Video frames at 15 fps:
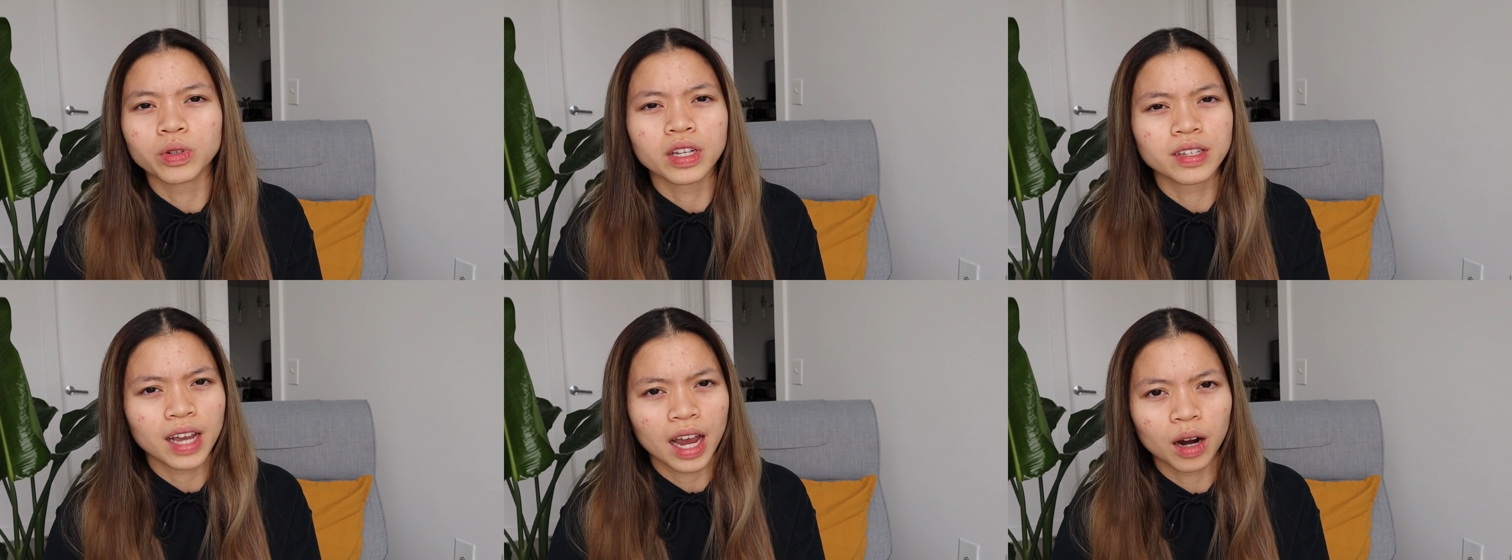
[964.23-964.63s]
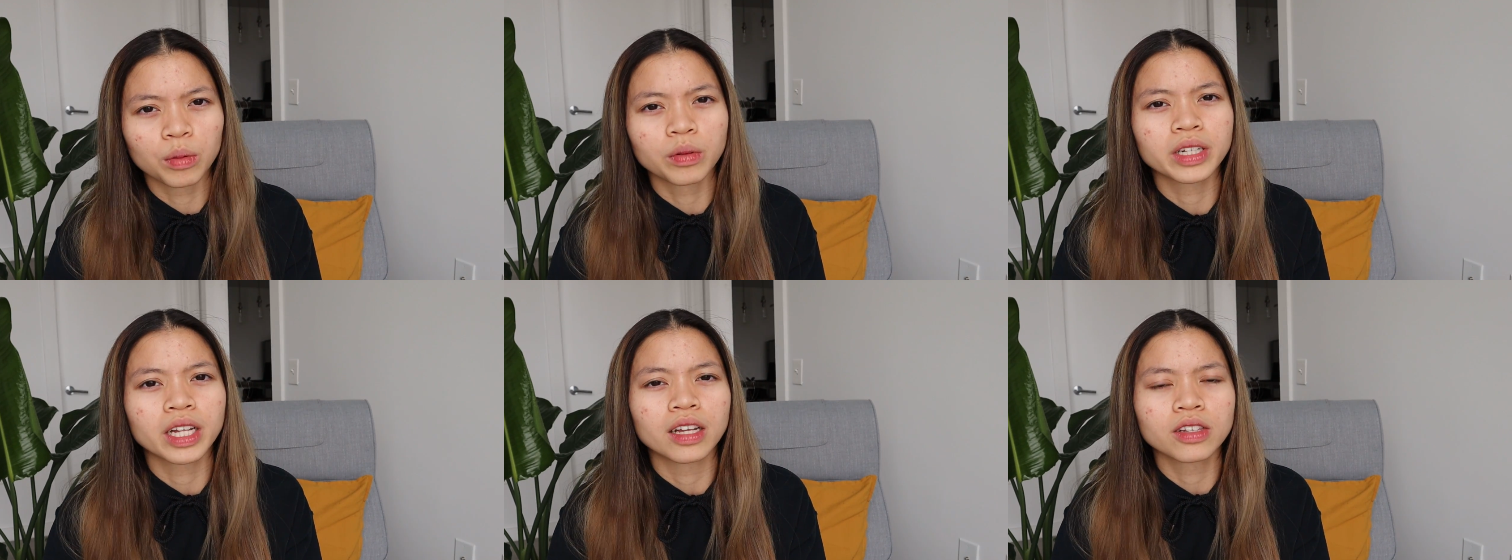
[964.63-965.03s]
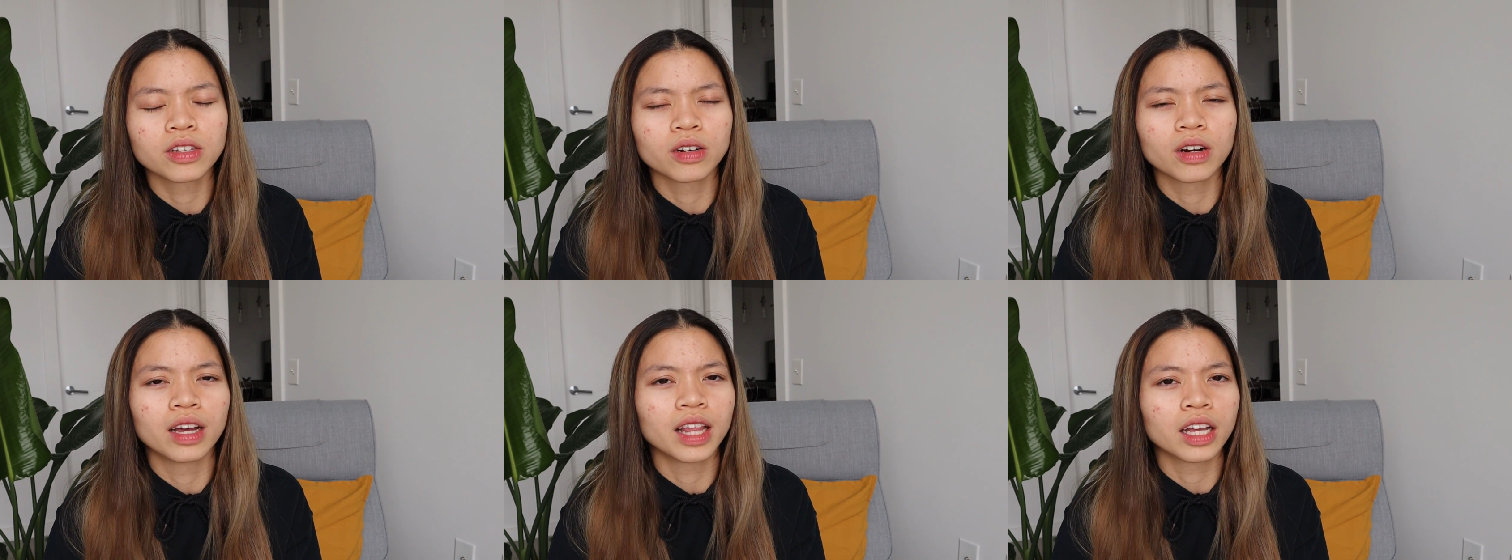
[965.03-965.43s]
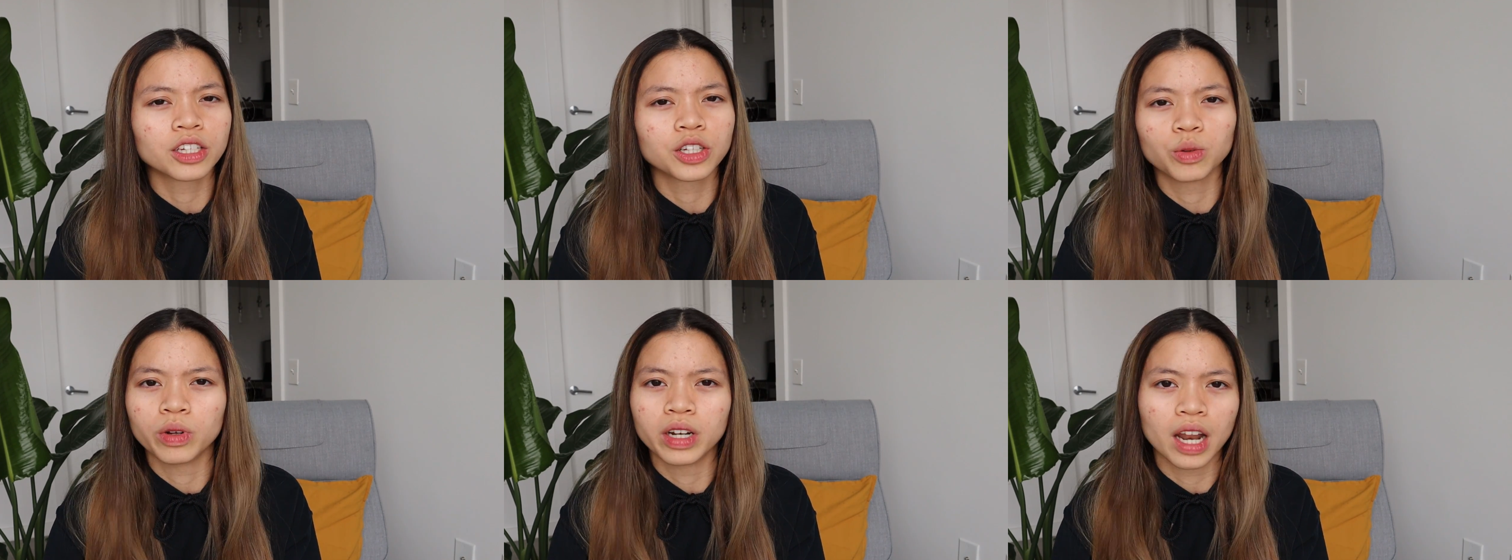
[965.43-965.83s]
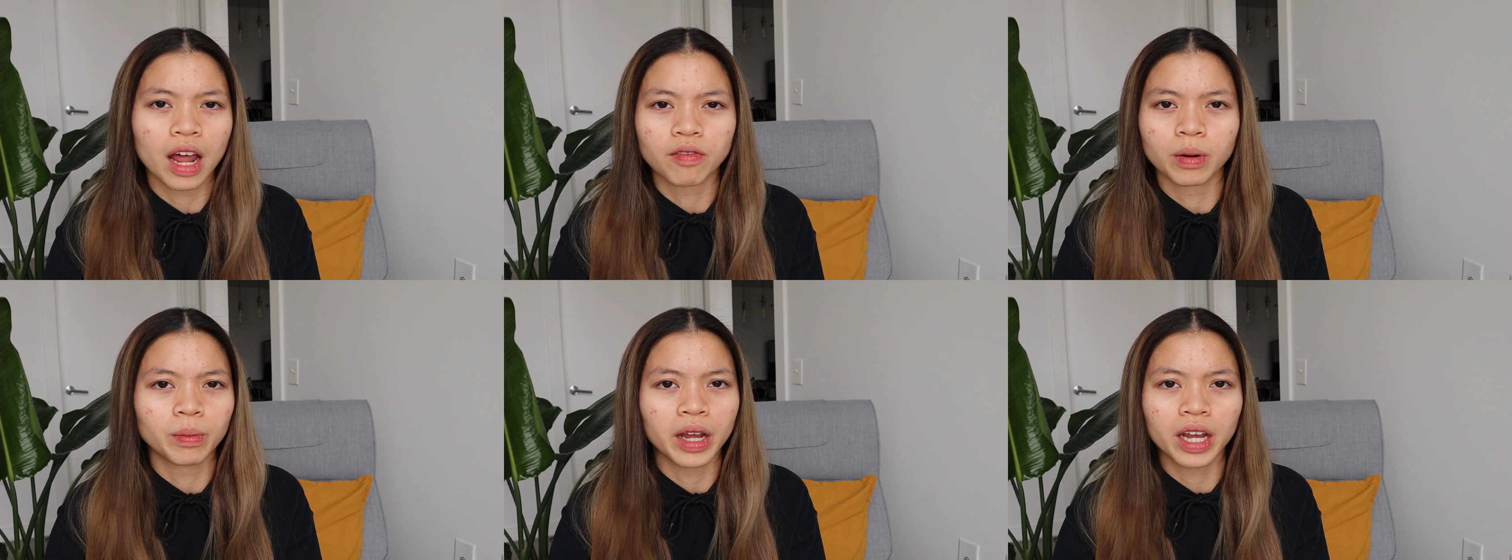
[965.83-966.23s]
was a terrible dancer and that she would
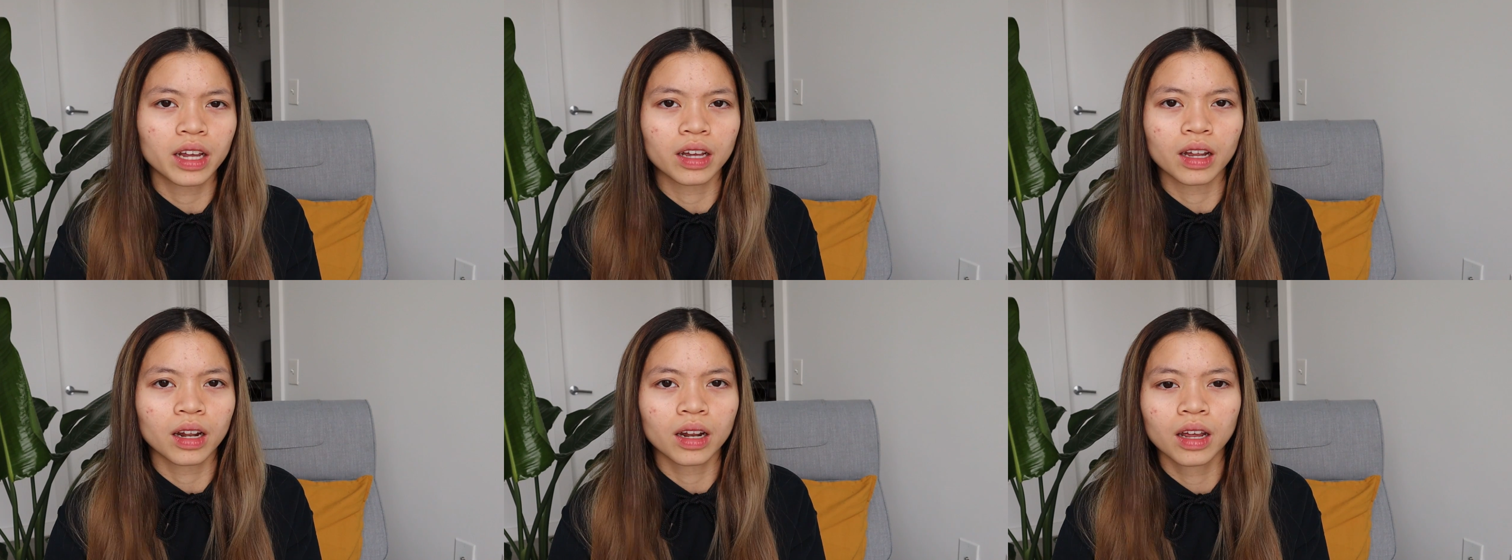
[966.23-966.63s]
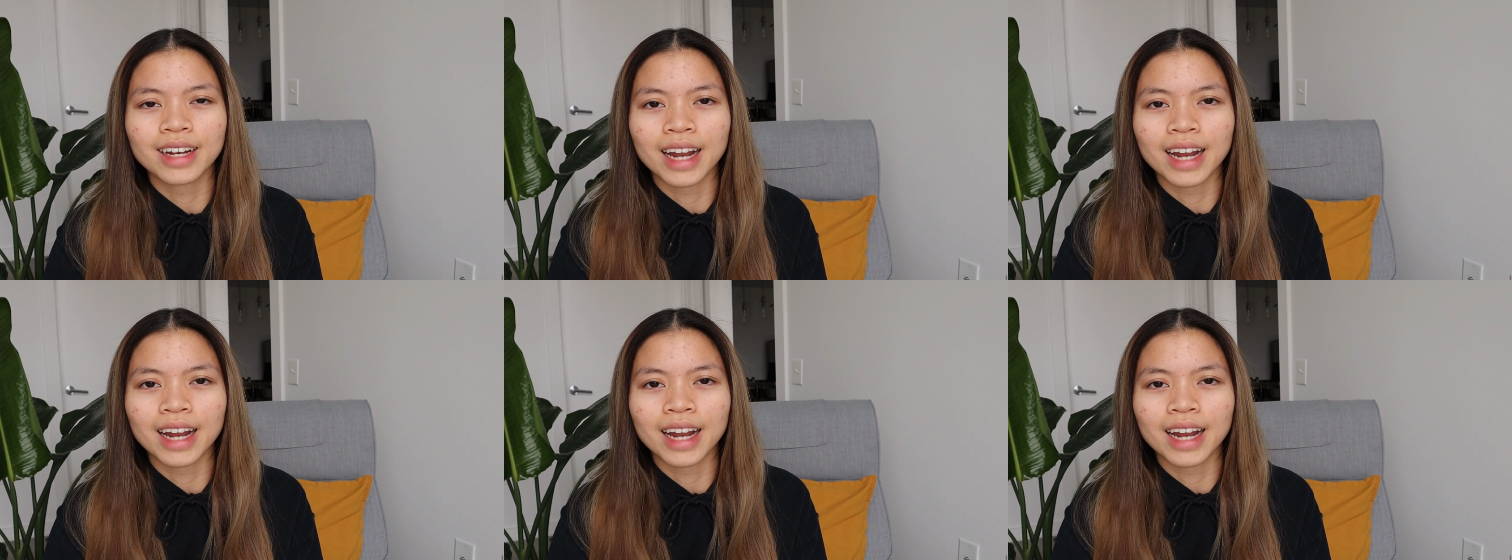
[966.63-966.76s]
never make it.